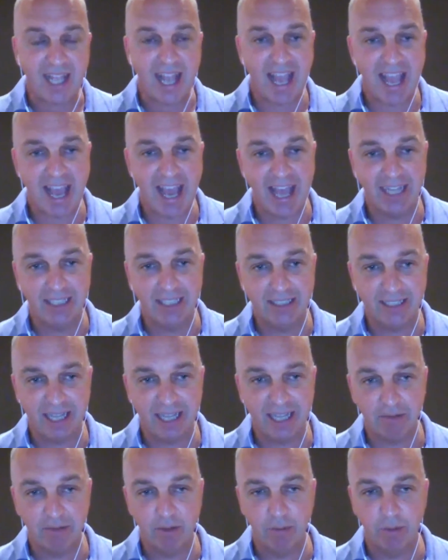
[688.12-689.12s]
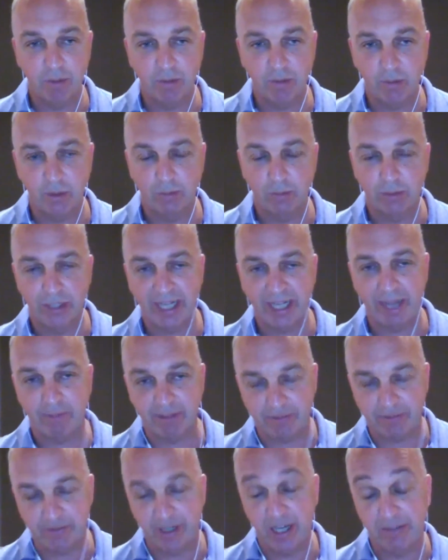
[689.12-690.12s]
And we'll bring up
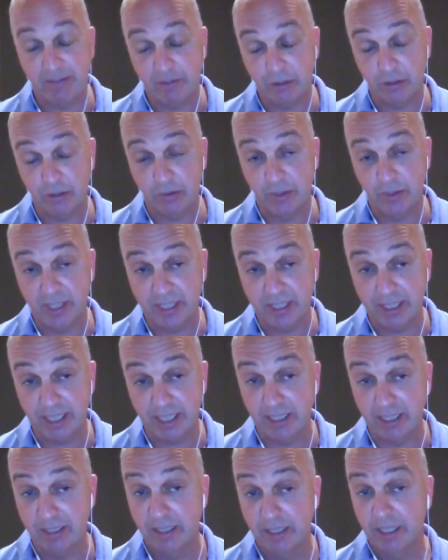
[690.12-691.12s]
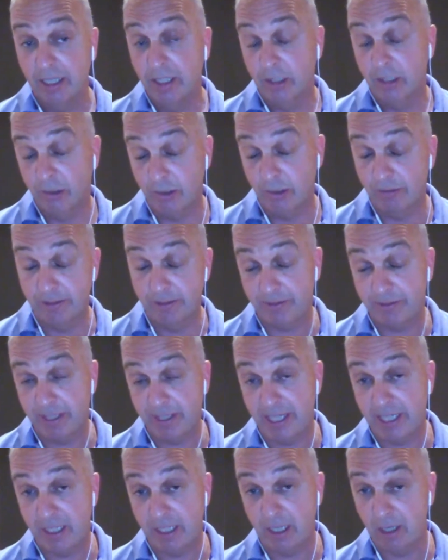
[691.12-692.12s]
the 5 drill rigs in, drill
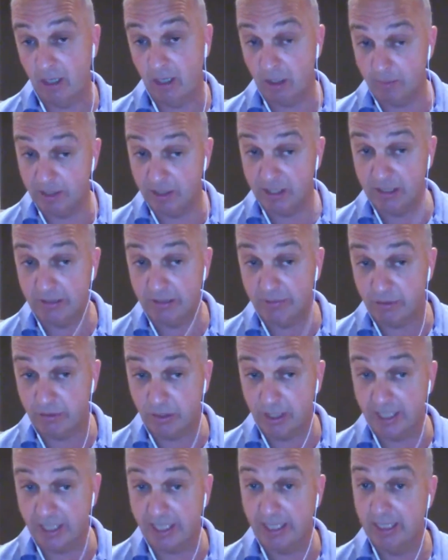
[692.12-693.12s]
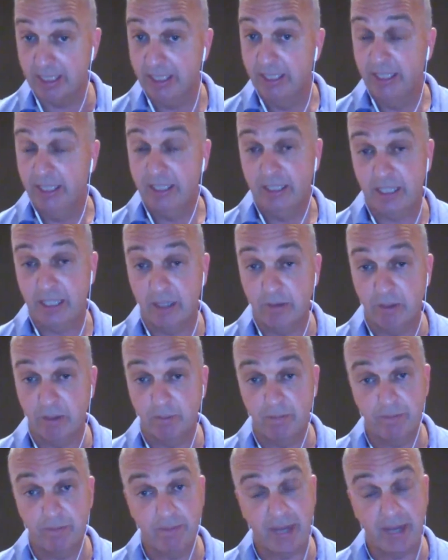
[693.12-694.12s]
15 kilometres of drilling. So
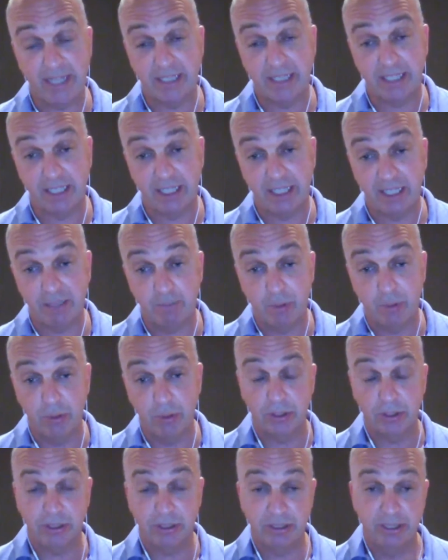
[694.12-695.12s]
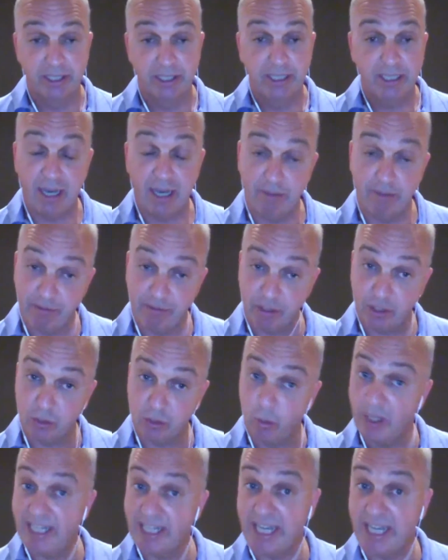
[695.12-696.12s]
we'll basically put, we've got
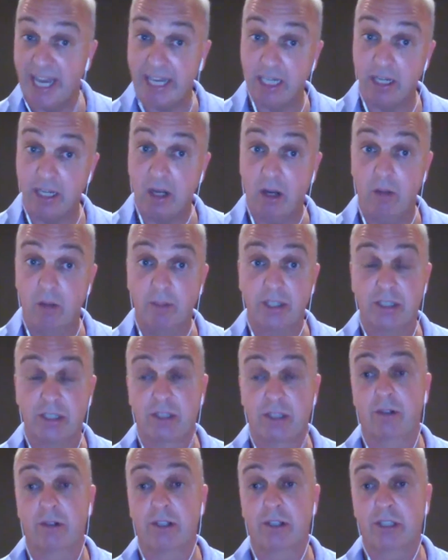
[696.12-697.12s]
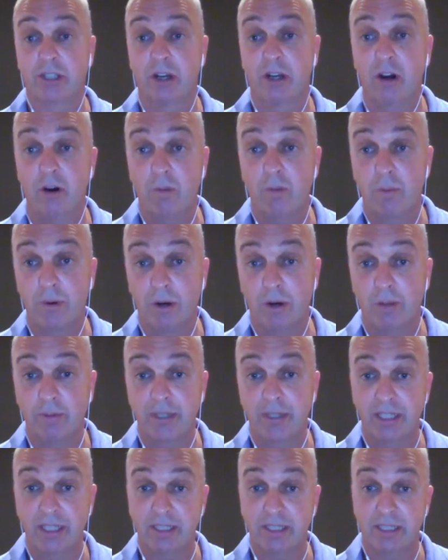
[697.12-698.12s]
28 kilometres across the whole property.